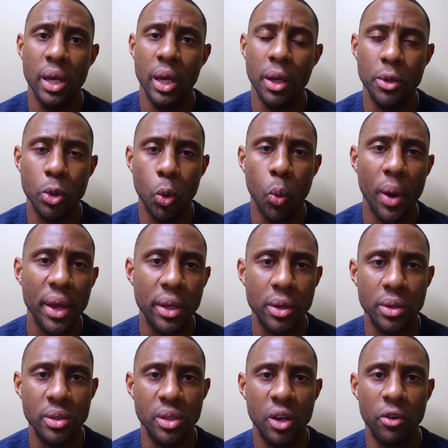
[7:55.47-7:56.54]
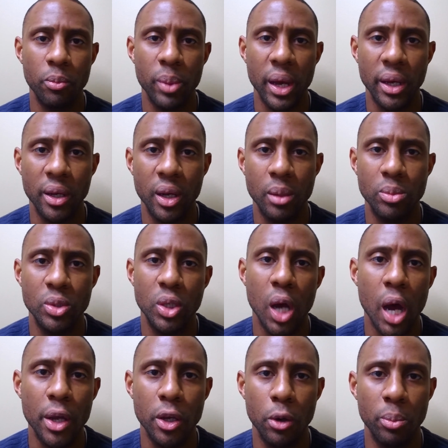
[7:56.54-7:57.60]
and to wake yourself back up,
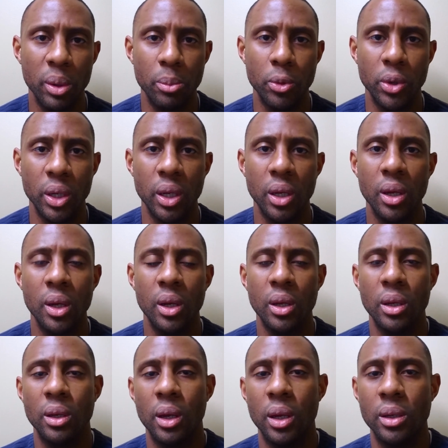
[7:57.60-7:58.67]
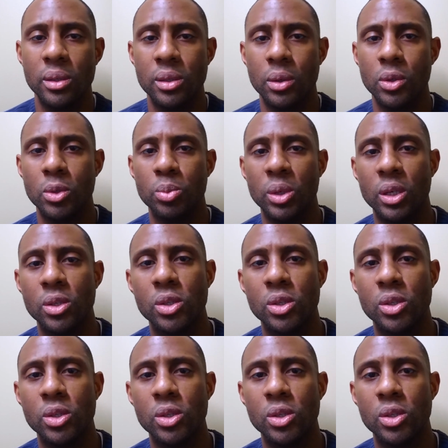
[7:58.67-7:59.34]
jog your memory, so to speak.